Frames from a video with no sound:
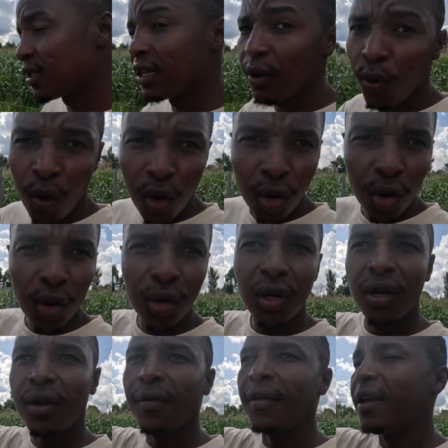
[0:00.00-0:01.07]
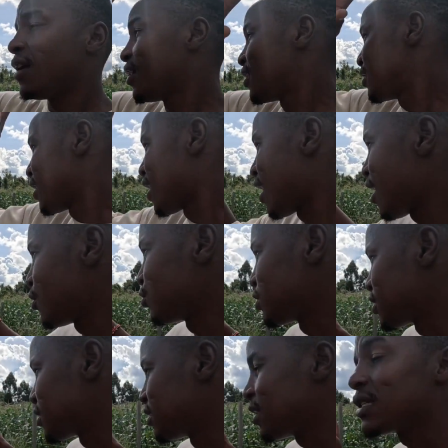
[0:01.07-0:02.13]
the wall, the
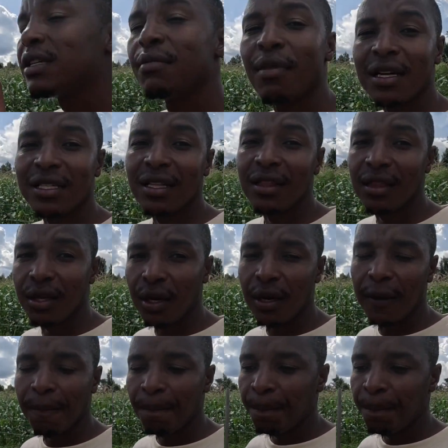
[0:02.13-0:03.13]
house. Just imagine 3.